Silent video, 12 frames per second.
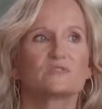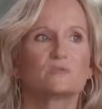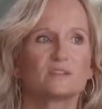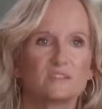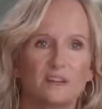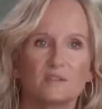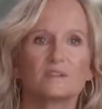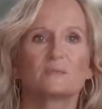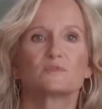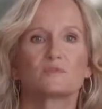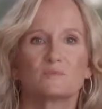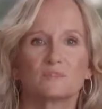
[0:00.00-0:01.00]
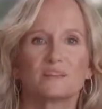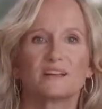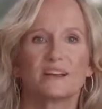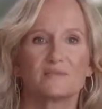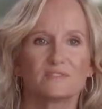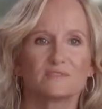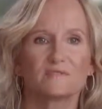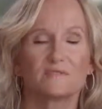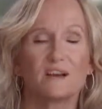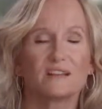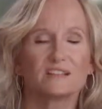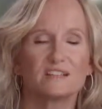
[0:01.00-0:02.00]
That's where the title comes from. We're gonna have this
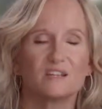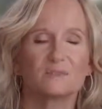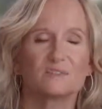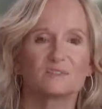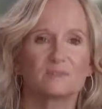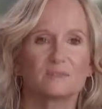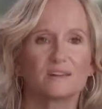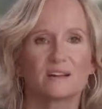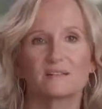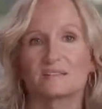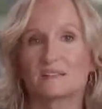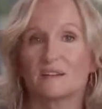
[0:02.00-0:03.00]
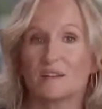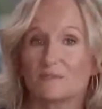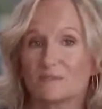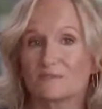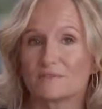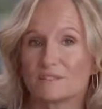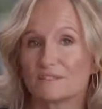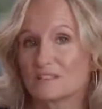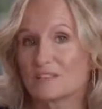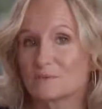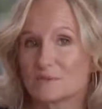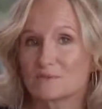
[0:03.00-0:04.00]
fun sequence where we kind of see Oliver and
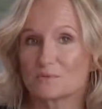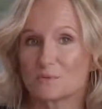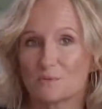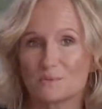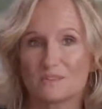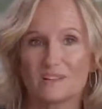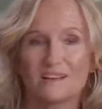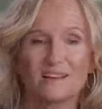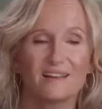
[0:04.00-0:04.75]
Felicity switch roles